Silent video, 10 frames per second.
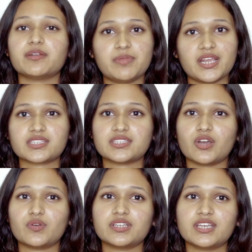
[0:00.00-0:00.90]
it breaks
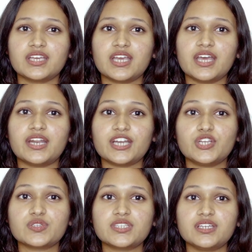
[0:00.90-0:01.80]
down,
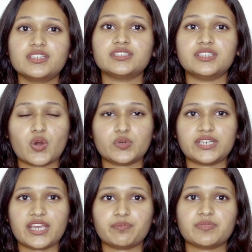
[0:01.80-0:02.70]
reducing
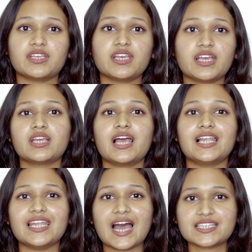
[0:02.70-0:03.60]
downtime.
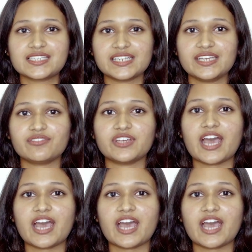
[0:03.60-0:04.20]
Lastly, we